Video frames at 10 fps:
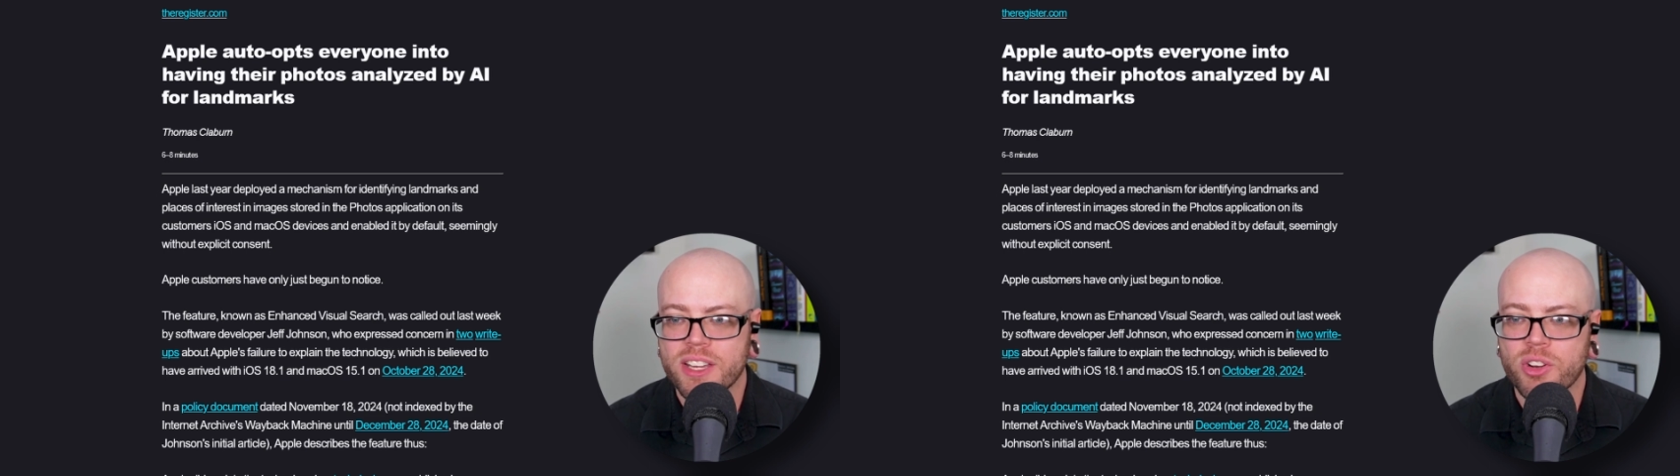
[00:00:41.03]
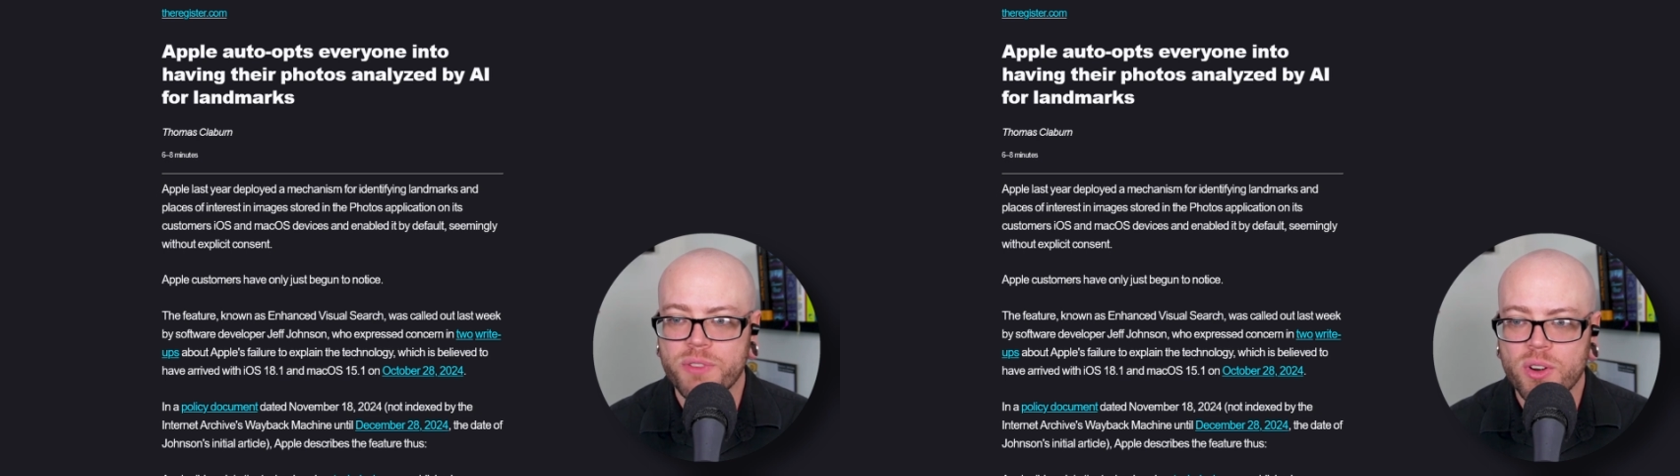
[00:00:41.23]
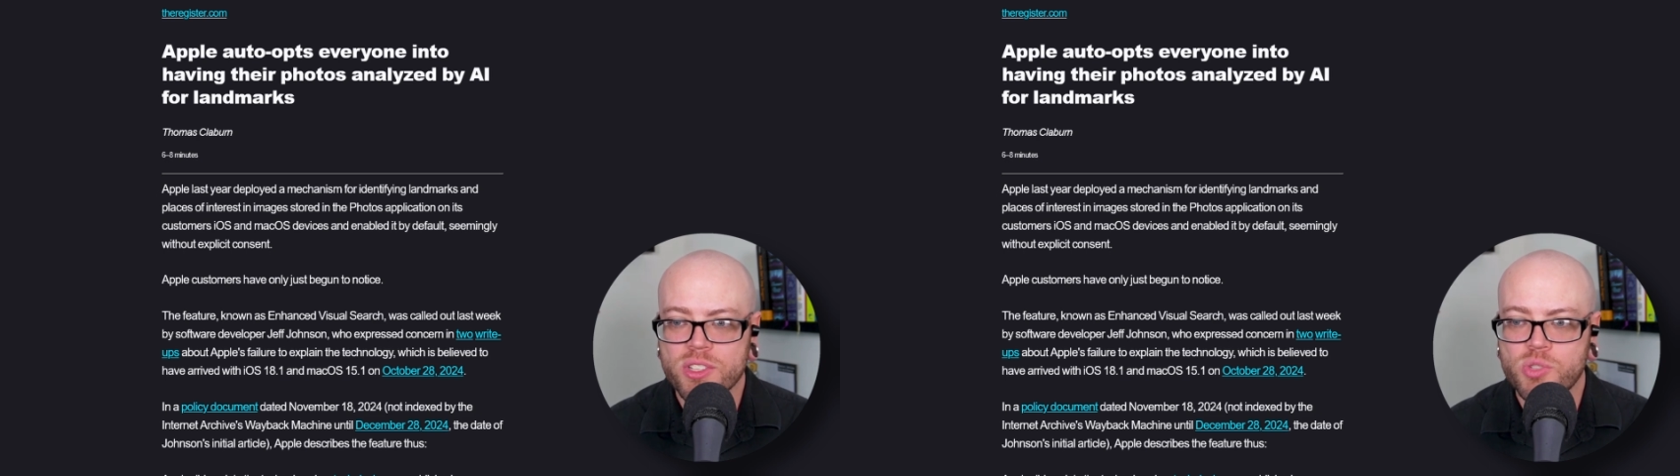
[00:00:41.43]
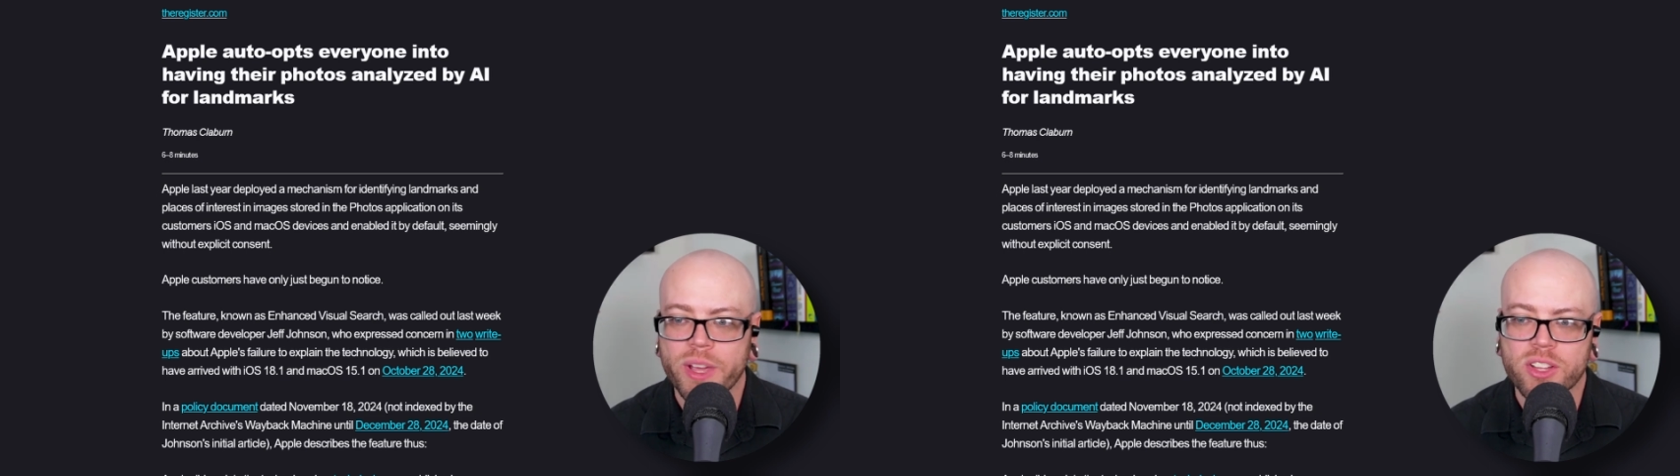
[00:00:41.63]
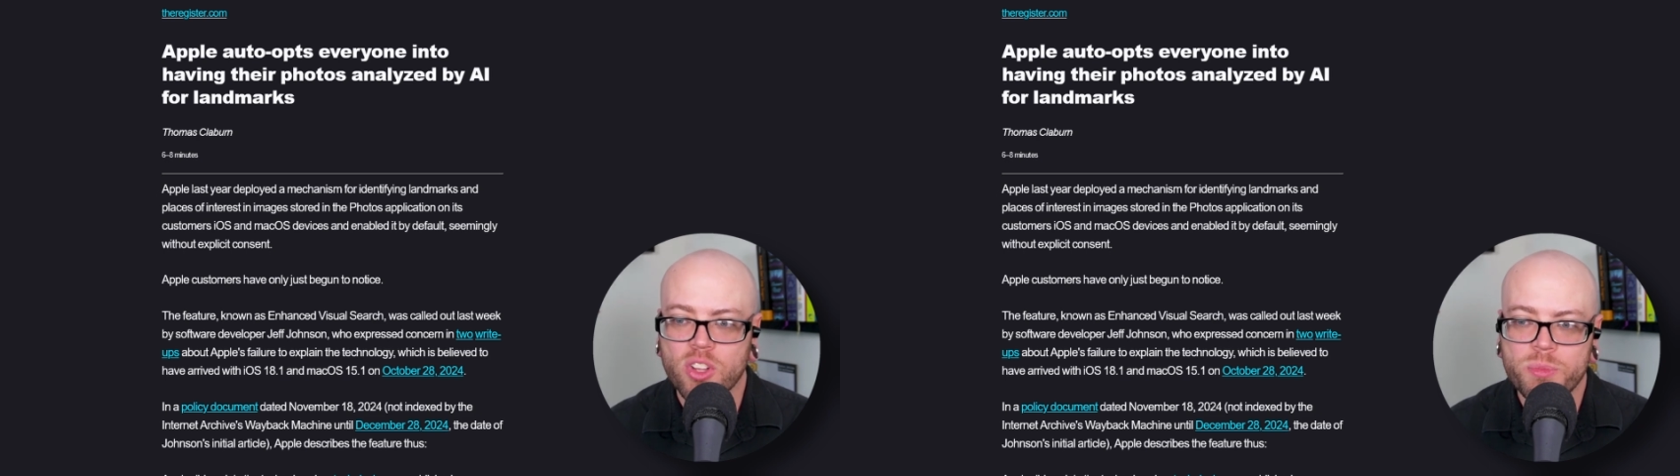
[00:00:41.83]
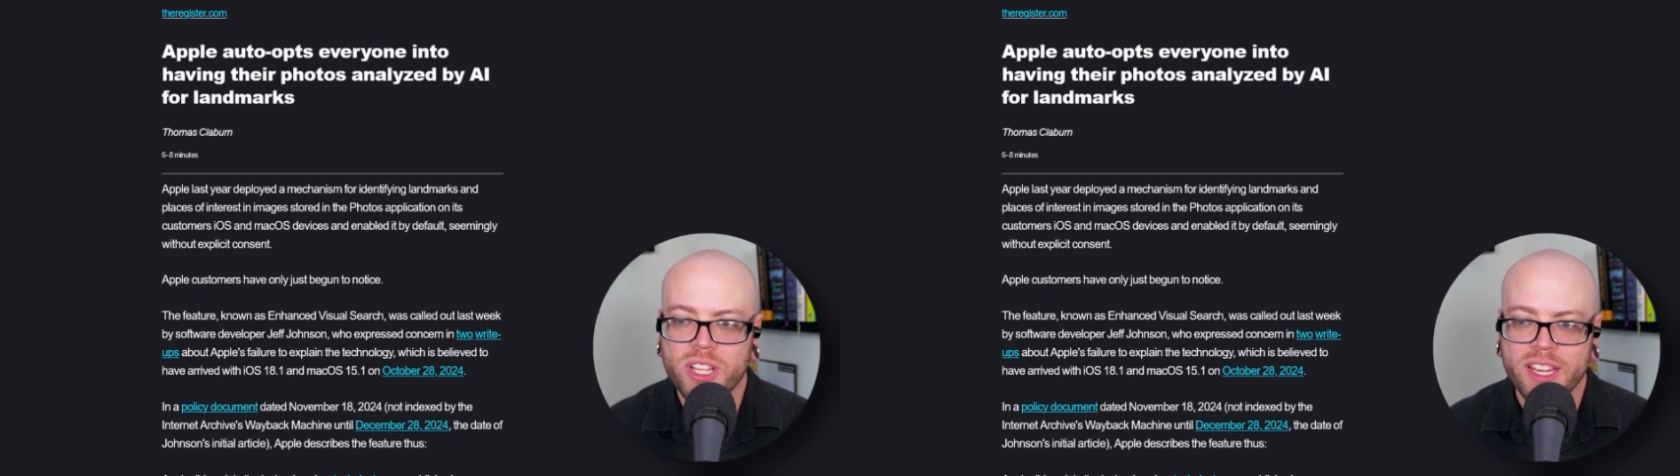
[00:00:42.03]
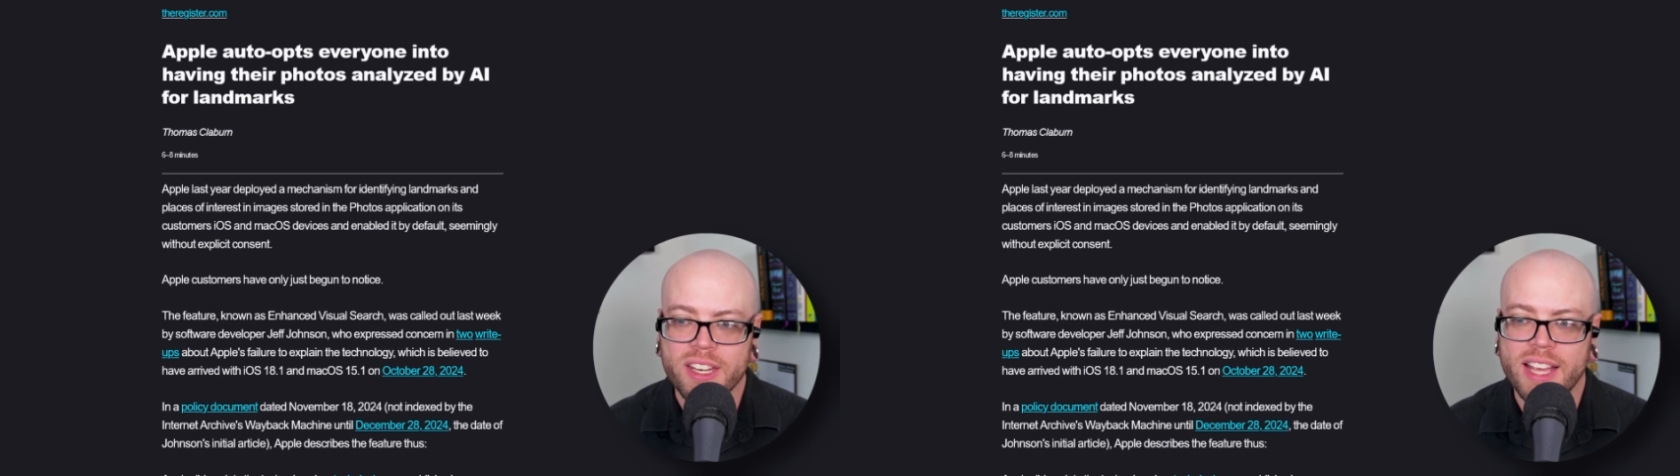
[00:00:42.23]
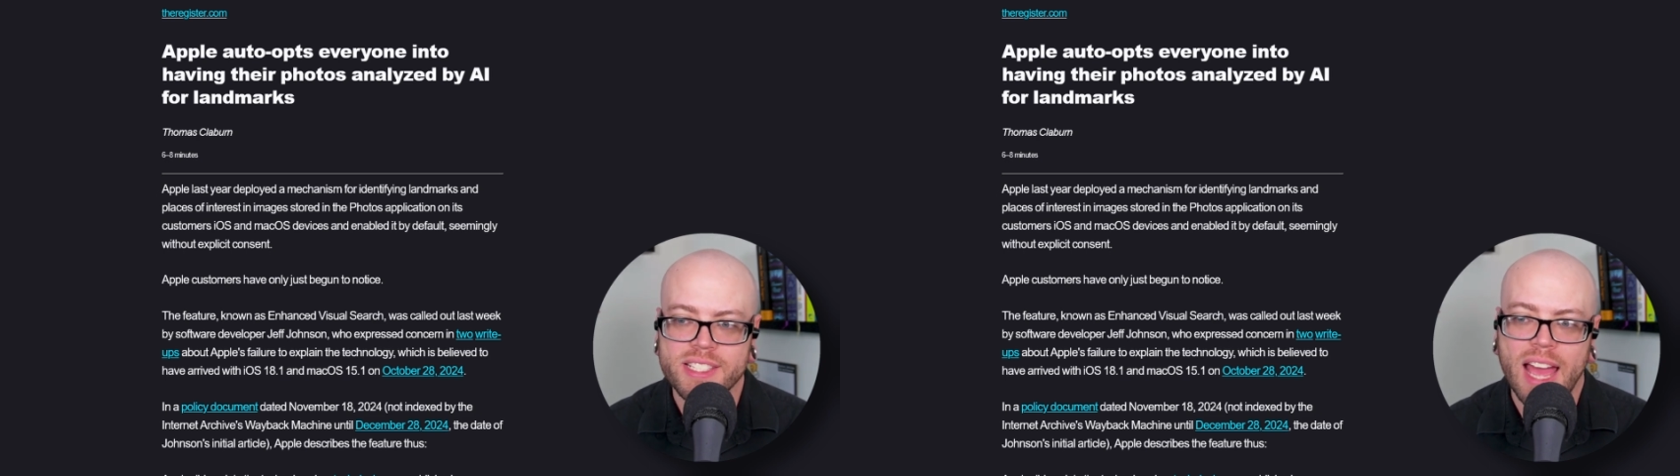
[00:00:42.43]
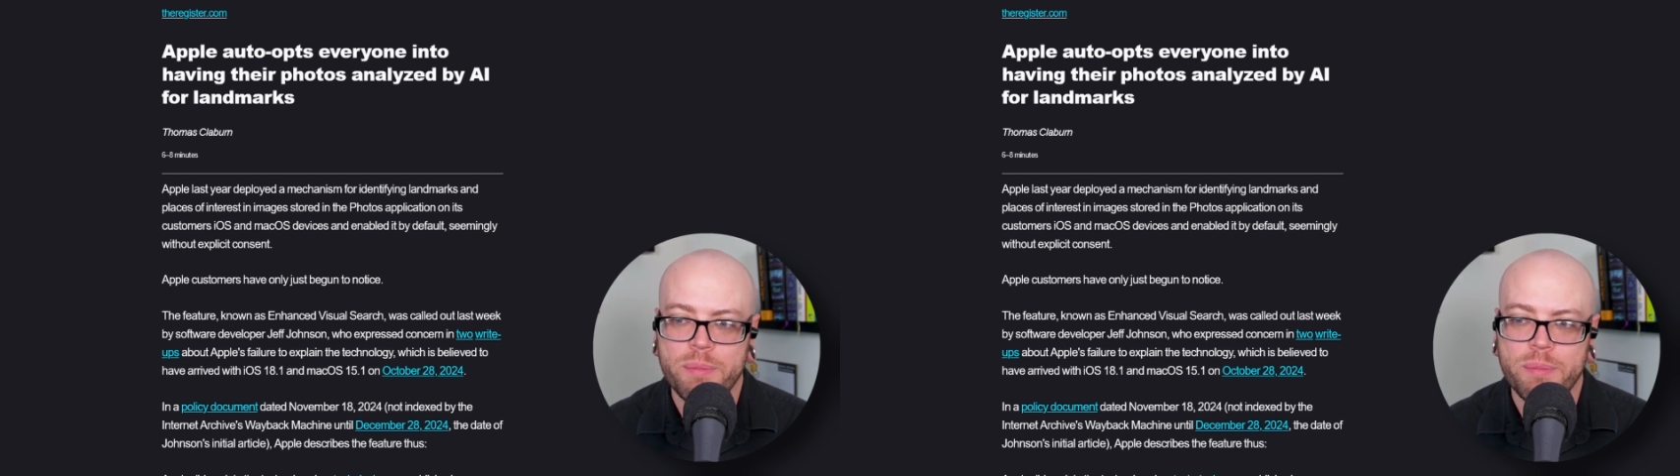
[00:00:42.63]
in your photos to a global index